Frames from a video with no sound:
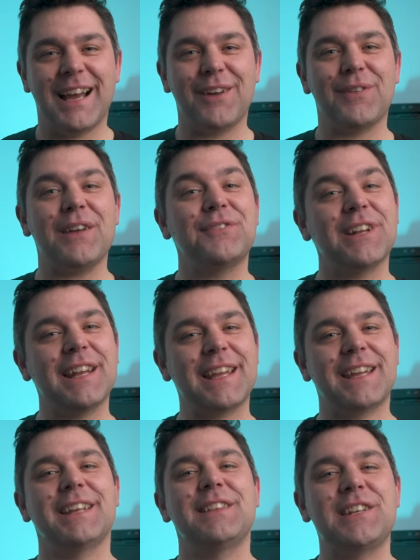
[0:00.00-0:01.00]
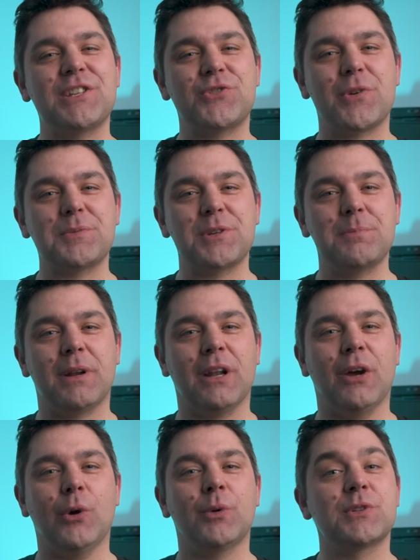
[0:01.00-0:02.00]
I've left a link in the description
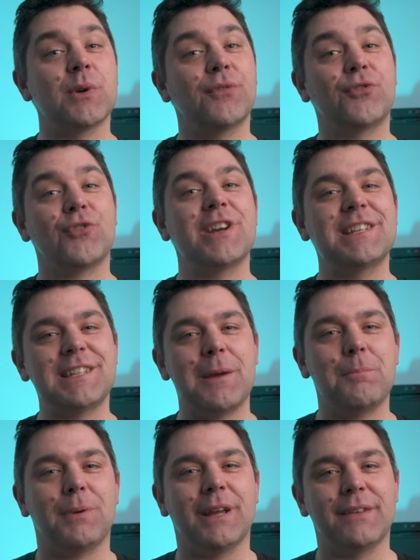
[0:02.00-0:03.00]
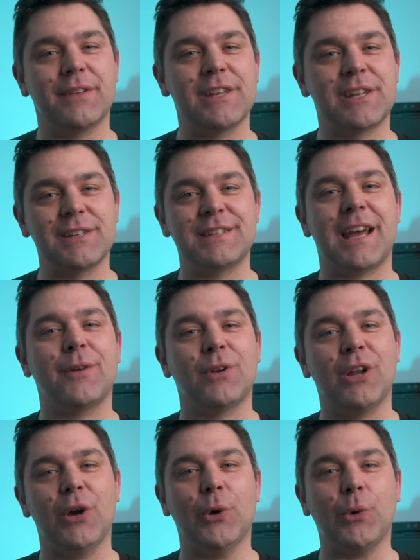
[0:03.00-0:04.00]
below to a free template that you can
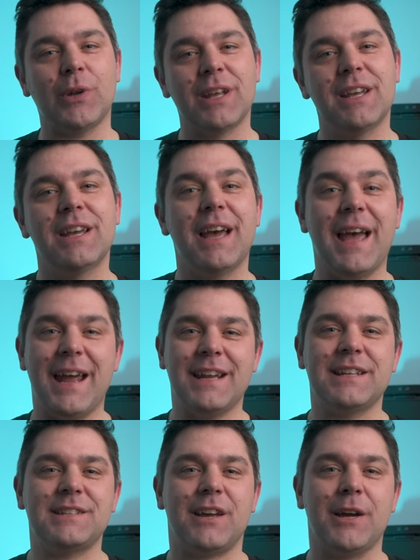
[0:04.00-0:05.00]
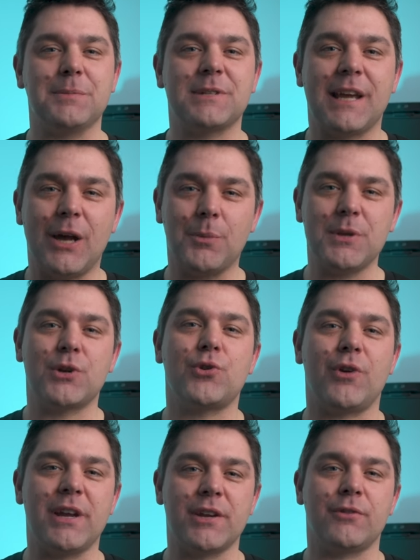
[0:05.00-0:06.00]
download at any time to help you
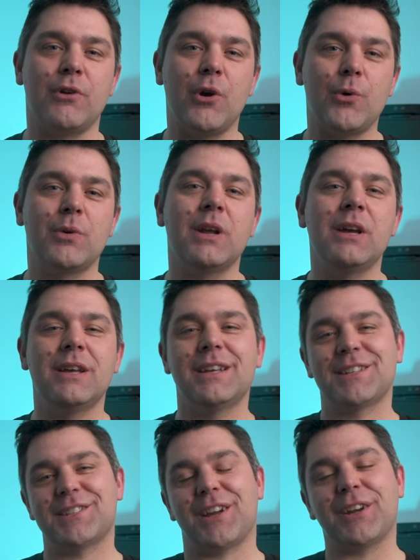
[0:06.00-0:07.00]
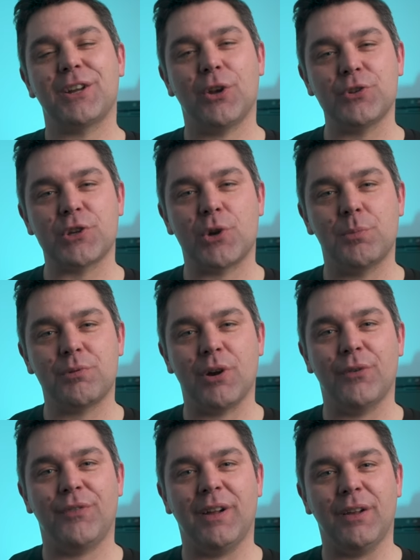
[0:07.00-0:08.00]
create your own psychological
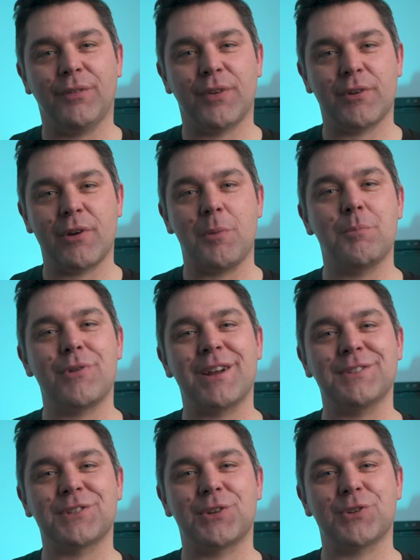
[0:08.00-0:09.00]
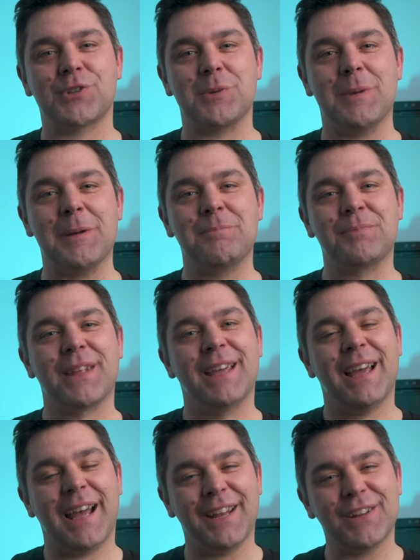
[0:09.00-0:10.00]
profile for your own brand's customer.
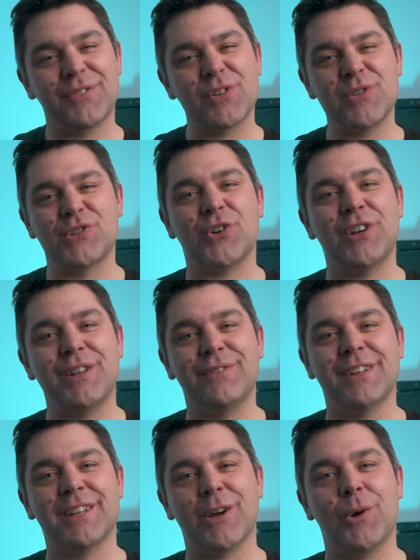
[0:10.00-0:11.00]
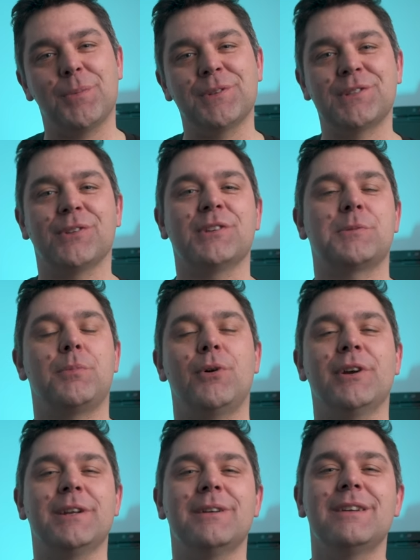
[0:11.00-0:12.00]
And if you're enjoying the video up until this
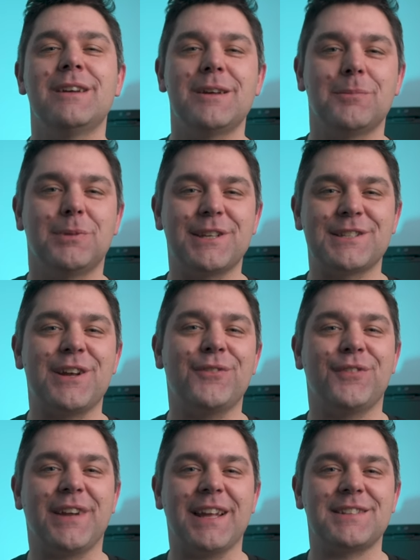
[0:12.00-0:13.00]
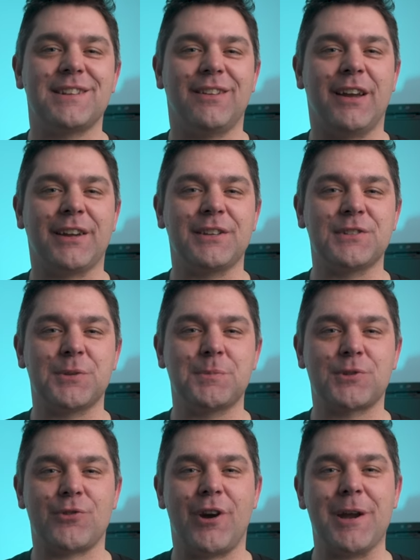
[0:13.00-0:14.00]
point, please don't forget to like and
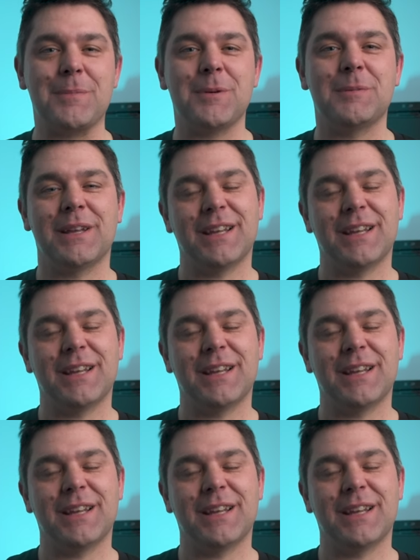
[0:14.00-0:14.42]
subscribe.